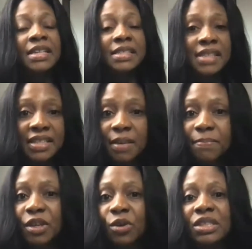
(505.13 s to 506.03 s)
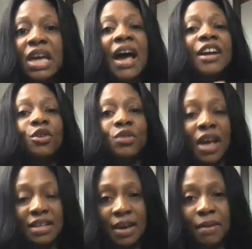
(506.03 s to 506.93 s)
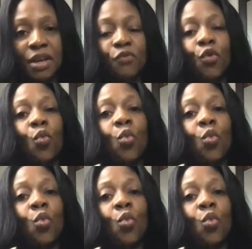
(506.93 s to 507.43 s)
sets up their entire dynamic for